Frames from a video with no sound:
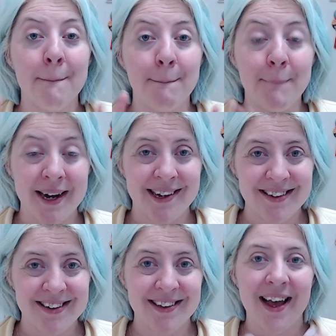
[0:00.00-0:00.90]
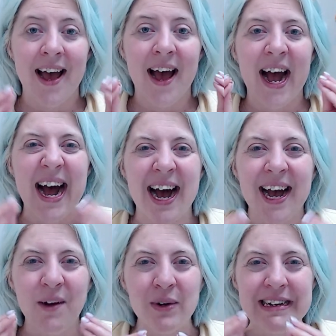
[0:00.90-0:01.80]
But I
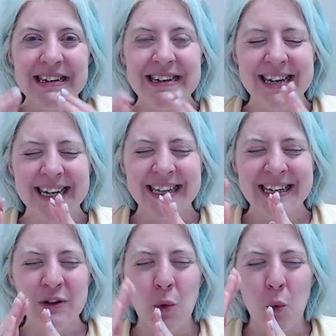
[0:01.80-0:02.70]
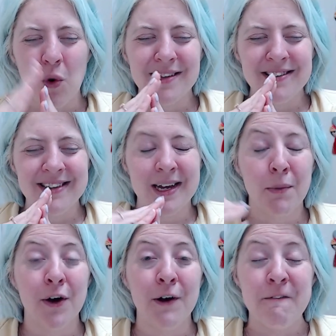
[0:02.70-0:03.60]
want to take this one step
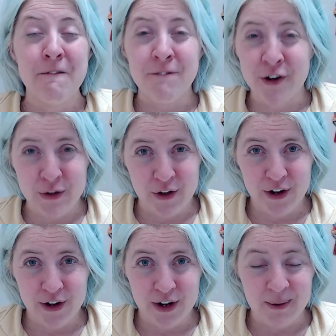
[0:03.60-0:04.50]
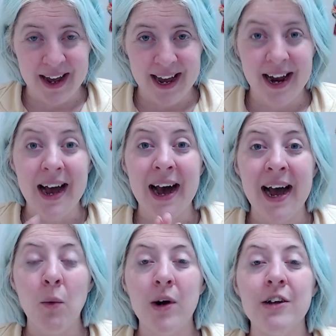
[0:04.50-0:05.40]
further, okay? I
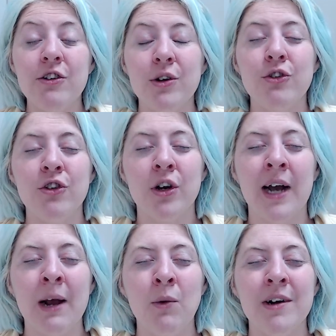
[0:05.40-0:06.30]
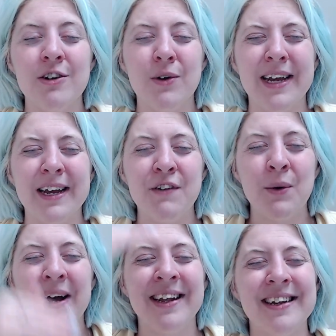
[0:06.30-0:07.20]
want to give you
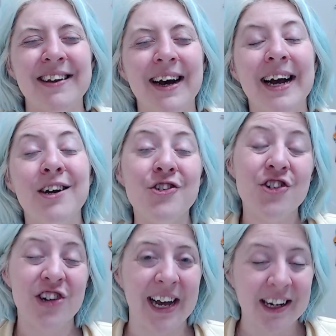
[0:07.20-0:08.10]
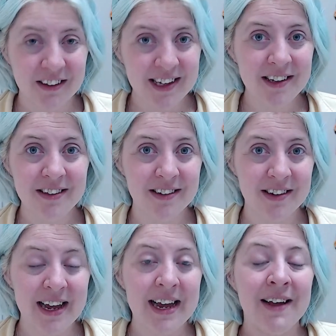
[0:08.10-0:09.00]
an entire checklist
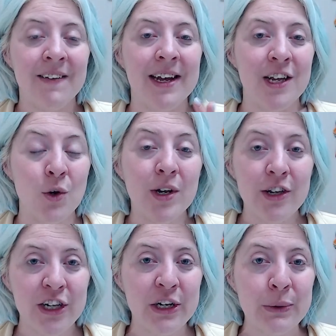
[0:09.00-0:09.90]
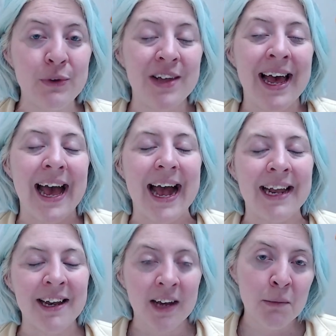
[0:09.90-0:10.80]
that you can use
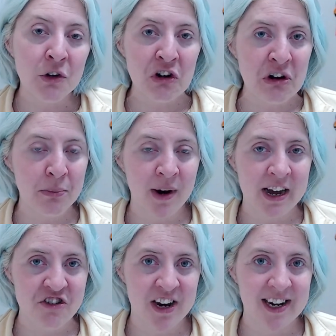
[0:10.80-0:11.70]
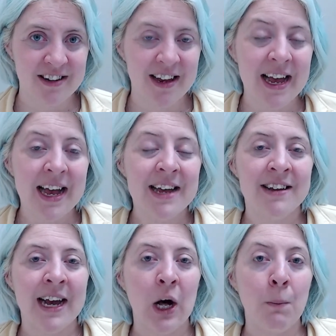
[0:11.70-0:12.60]
anytime you start a project to
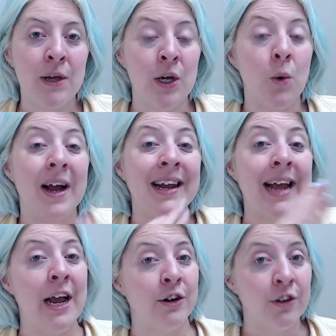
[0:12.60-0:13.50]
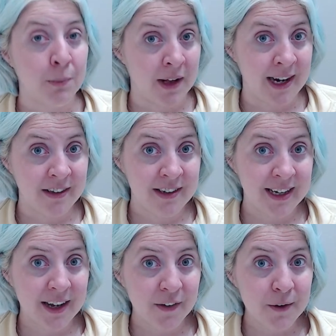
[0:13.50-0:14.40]
help you get your supplies
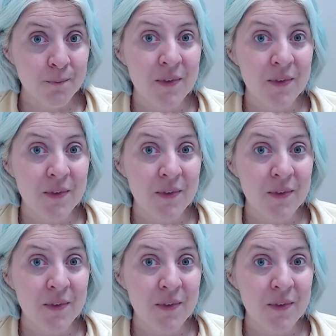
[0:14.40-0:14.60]
together